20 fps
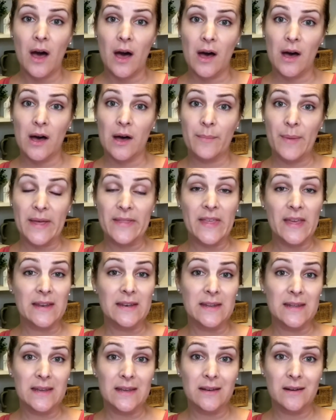um, and they
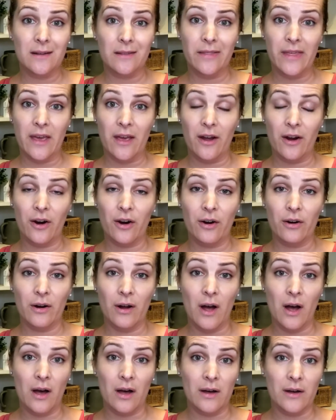need their,
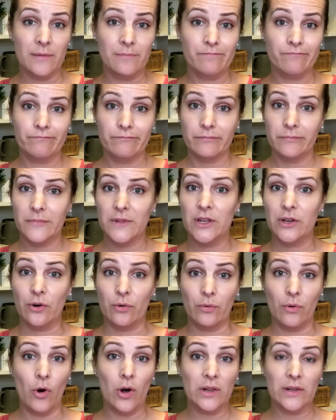um, you
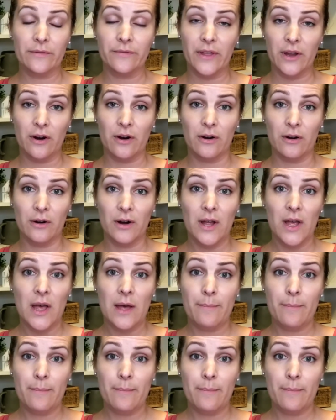know, all of their